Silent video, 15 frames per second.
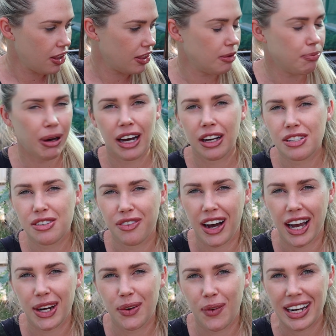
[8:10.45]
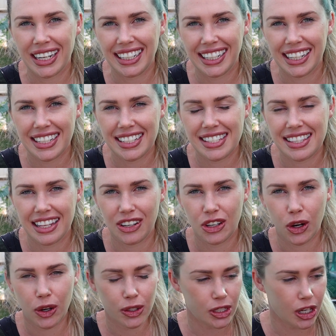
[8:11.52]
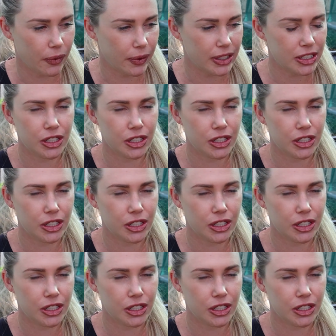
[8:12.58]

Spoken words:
the bugs find one lettuce, they're not going